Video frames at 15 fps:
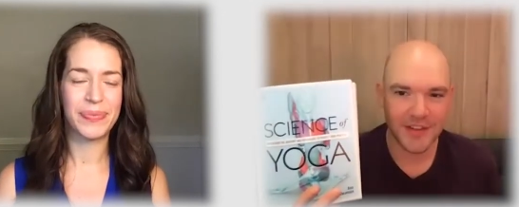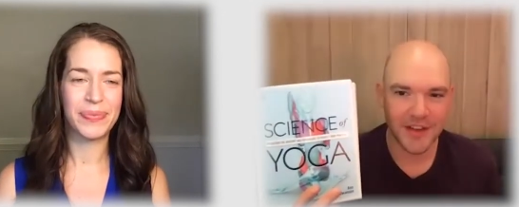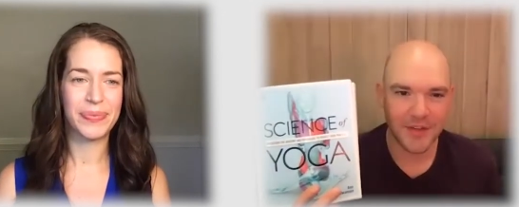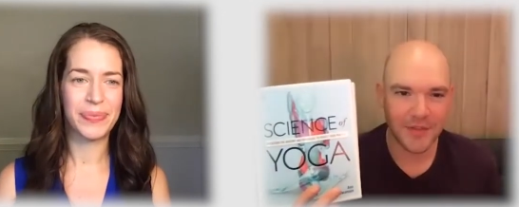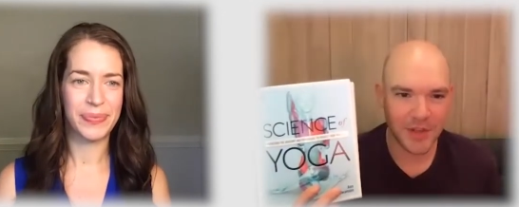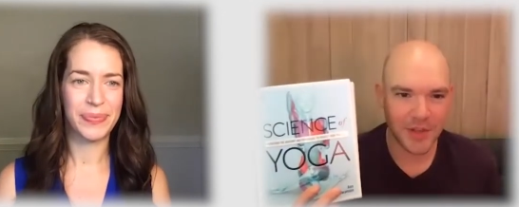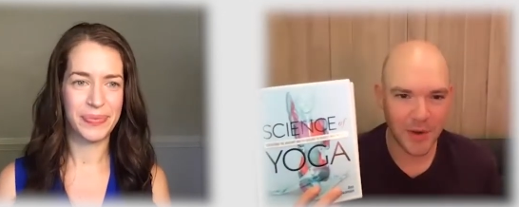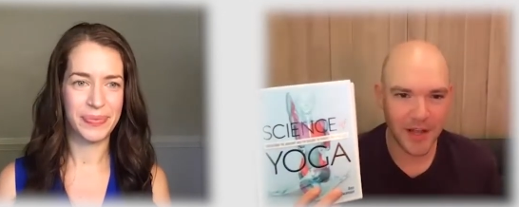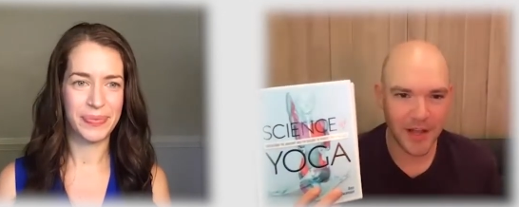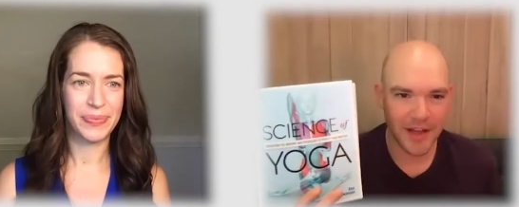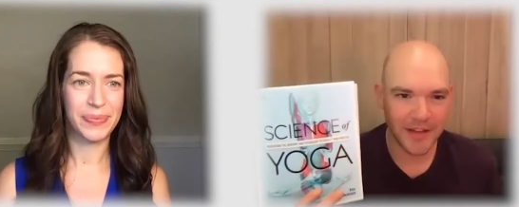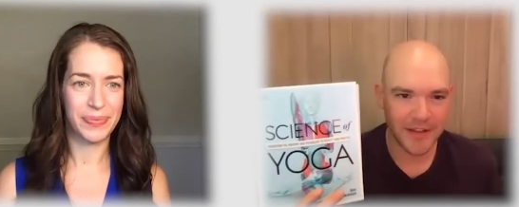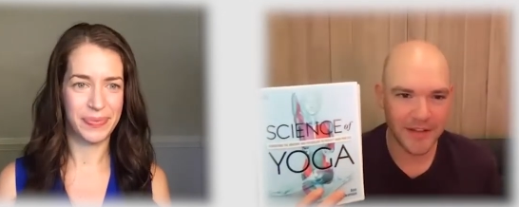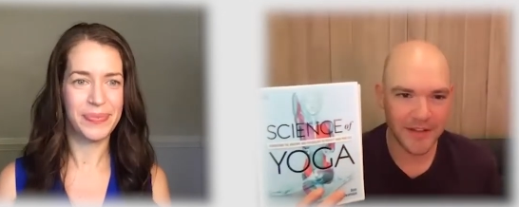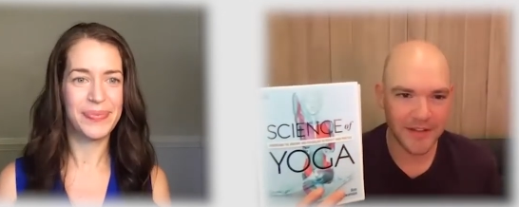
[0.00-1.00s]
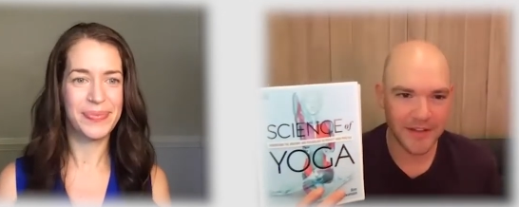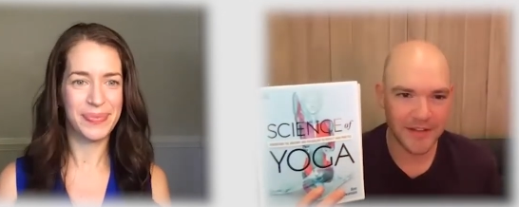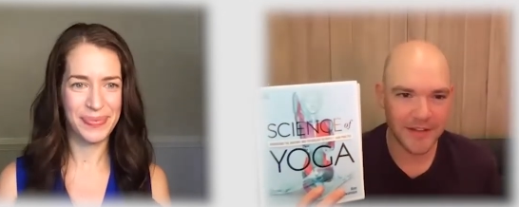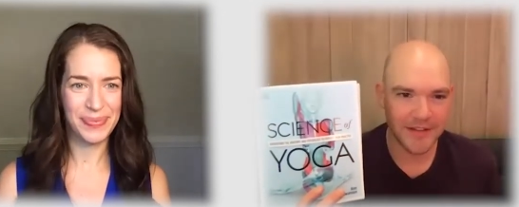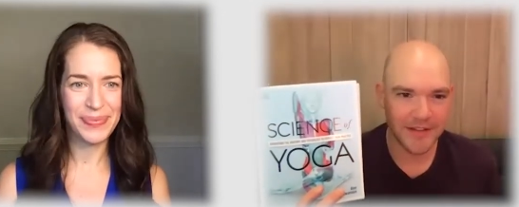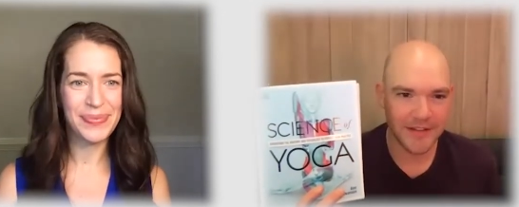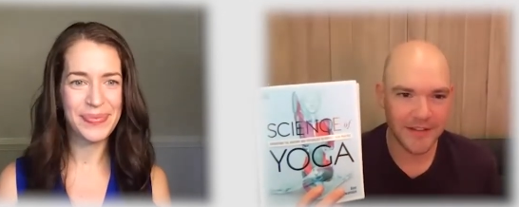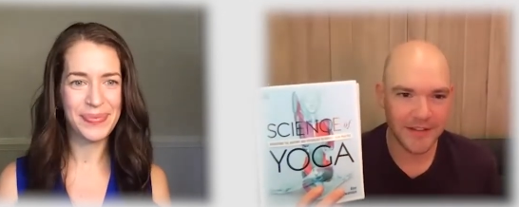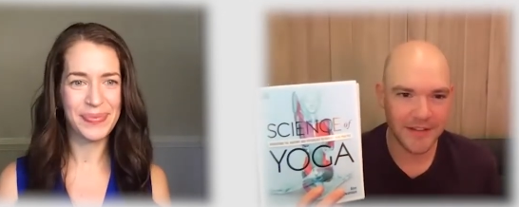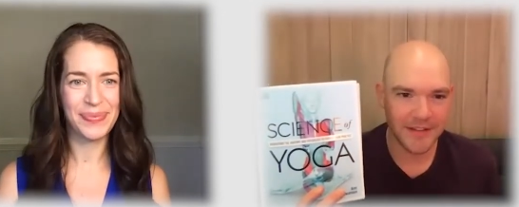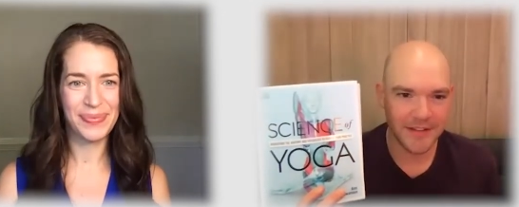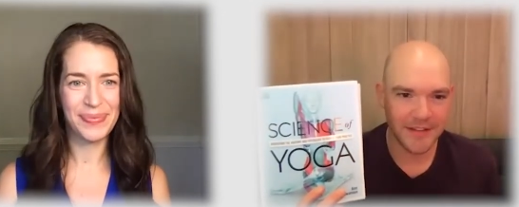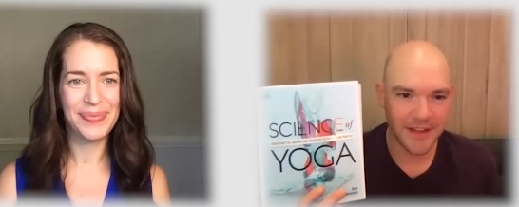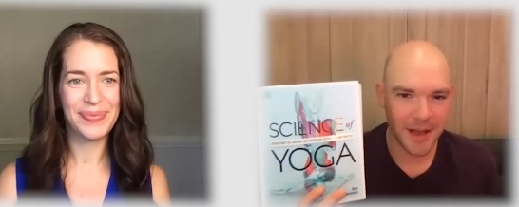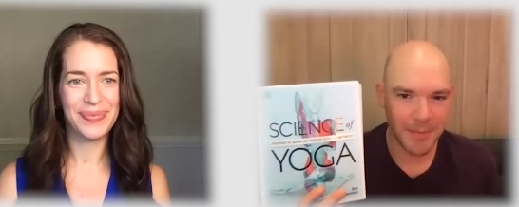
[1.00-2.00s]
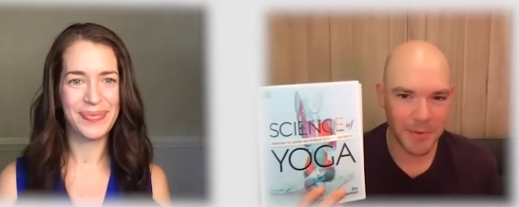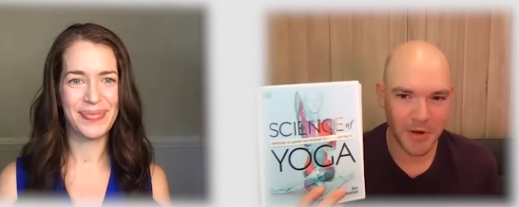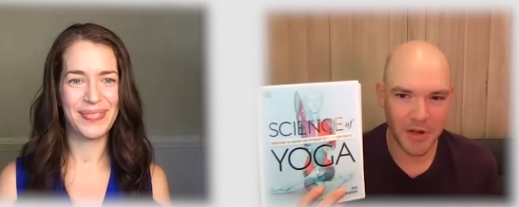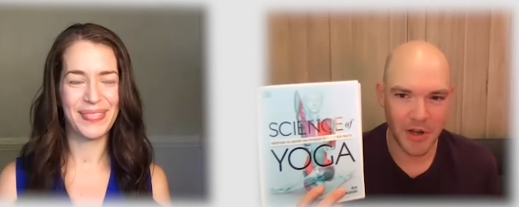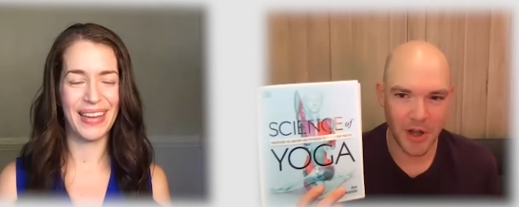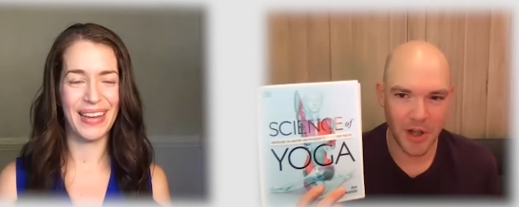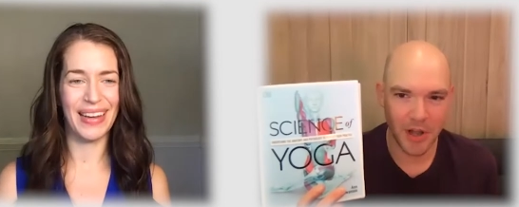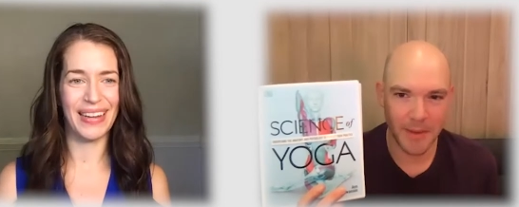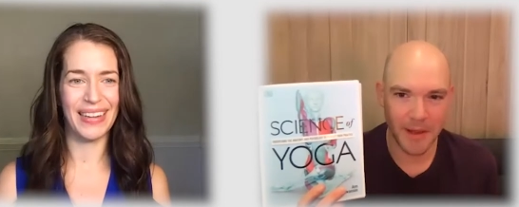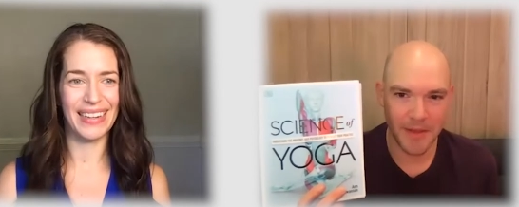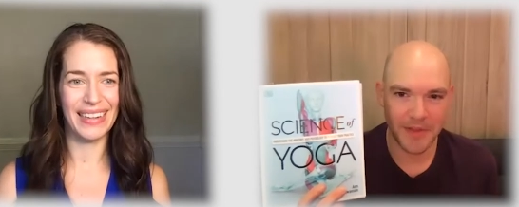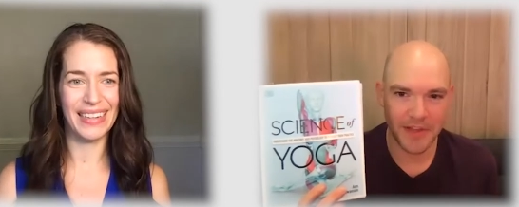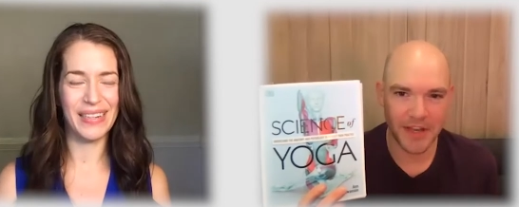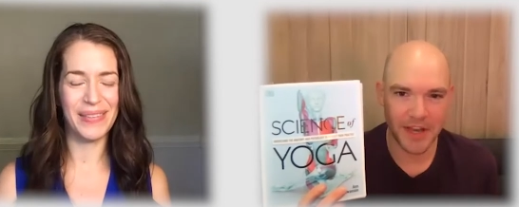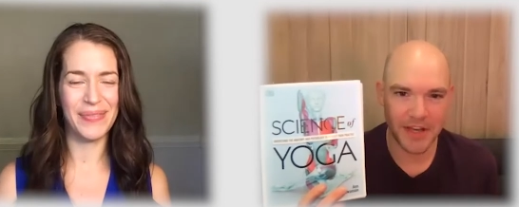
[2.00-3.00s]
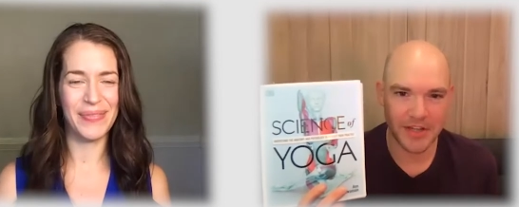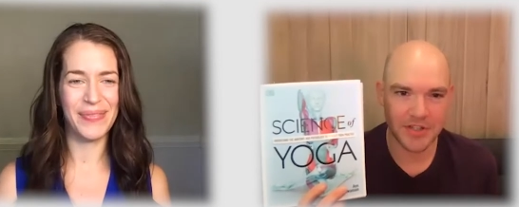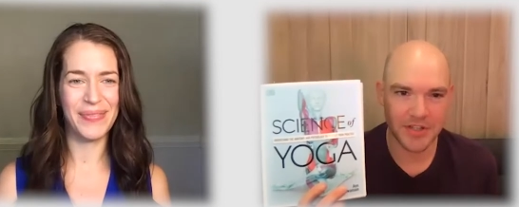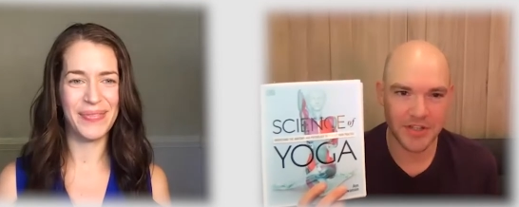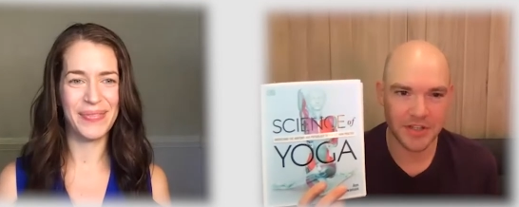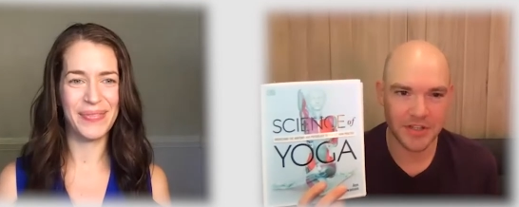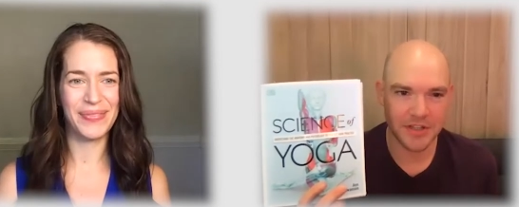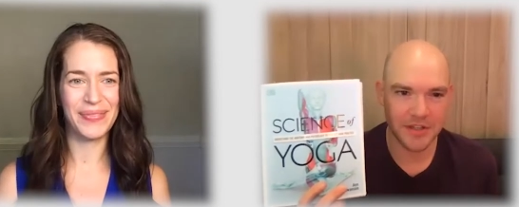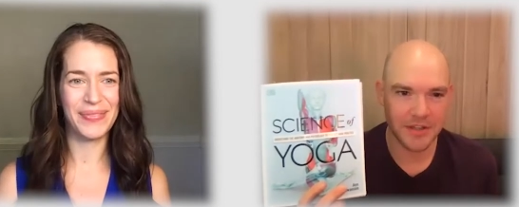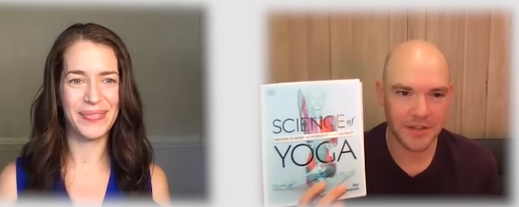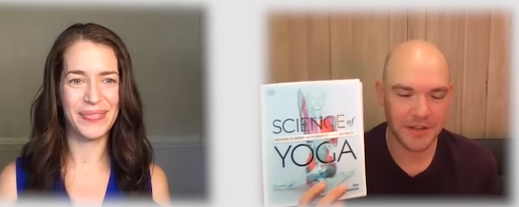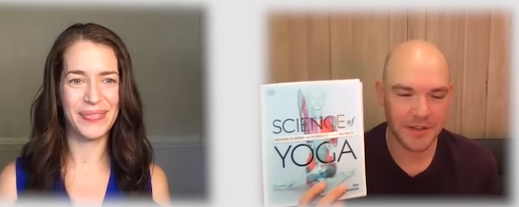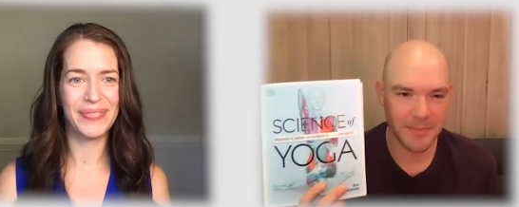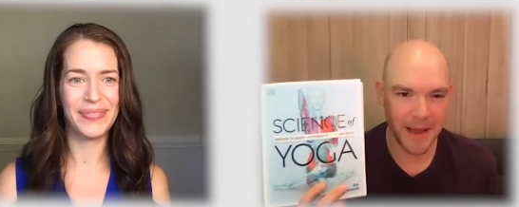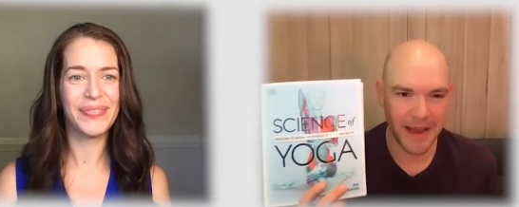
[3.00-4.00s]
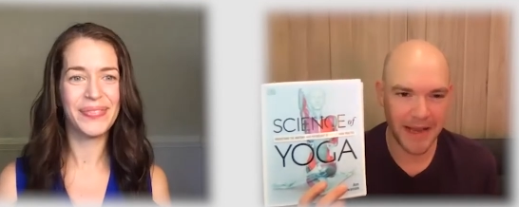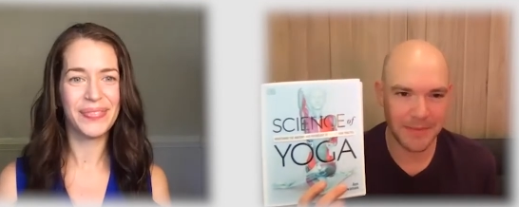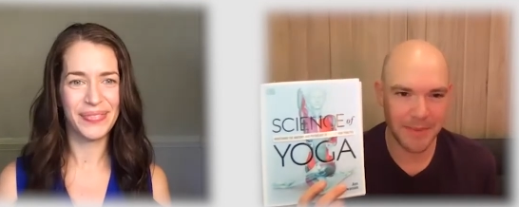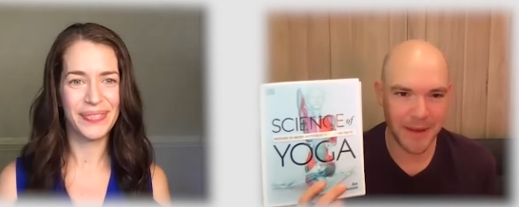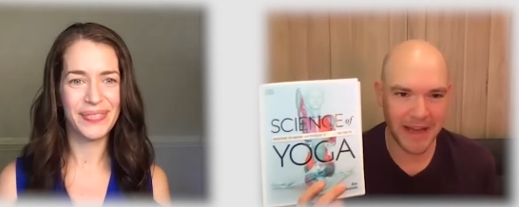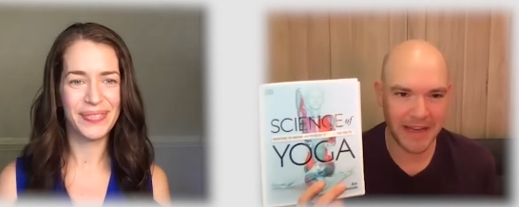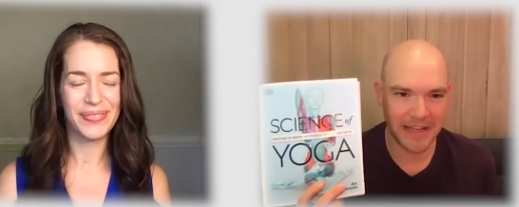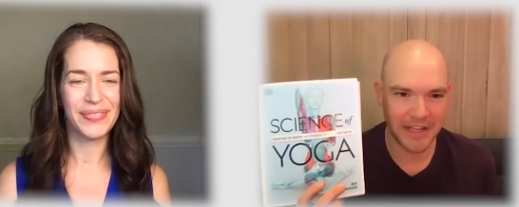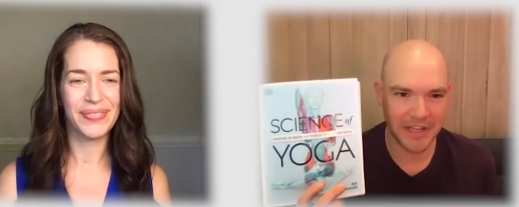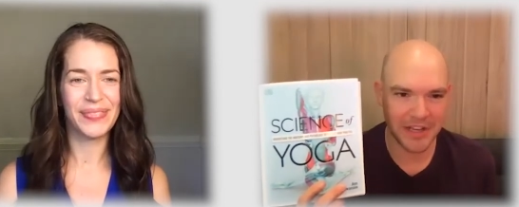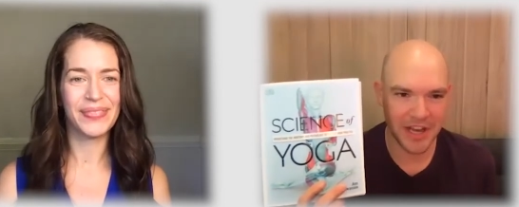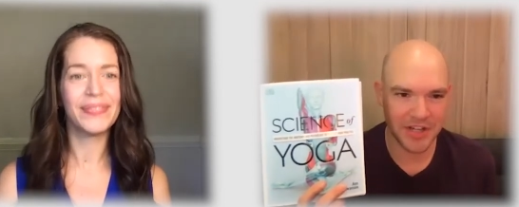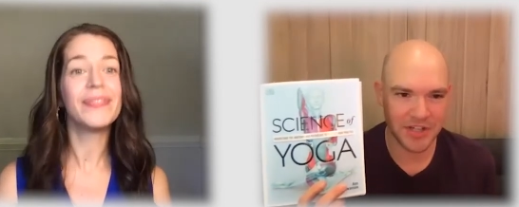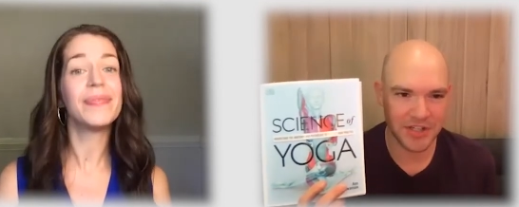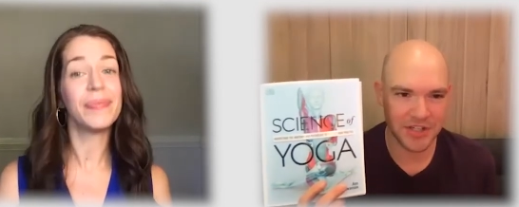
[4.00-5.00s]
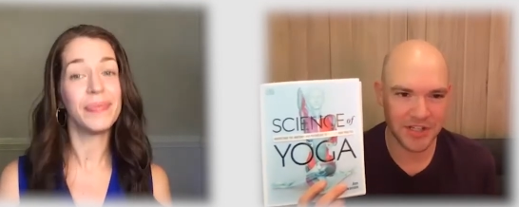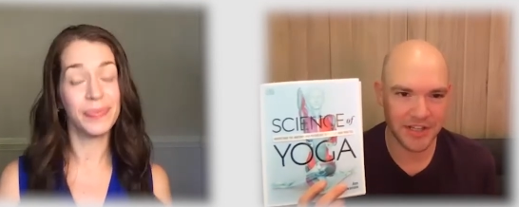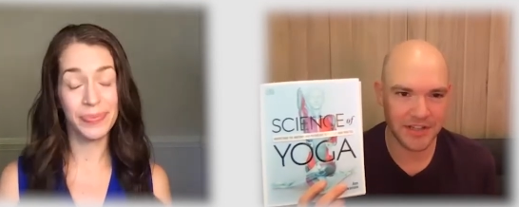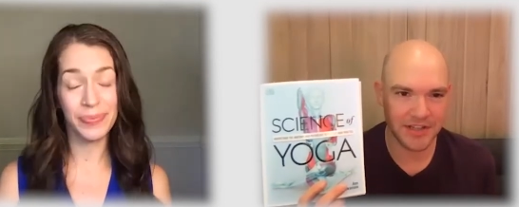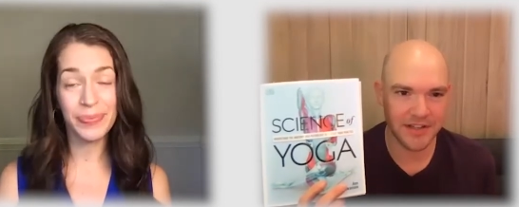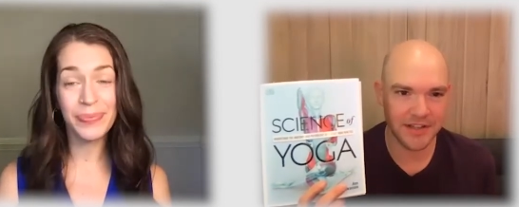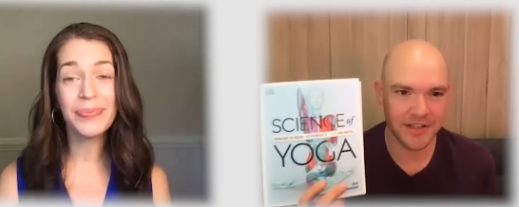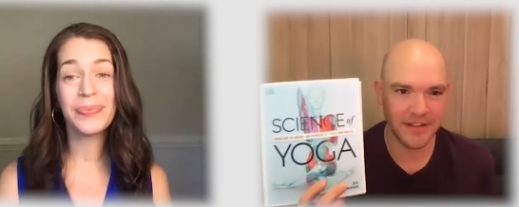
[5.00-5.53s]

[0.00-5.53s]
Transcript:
Speaker 1: of Yoga, a book all about the connection, the mind-body connection, and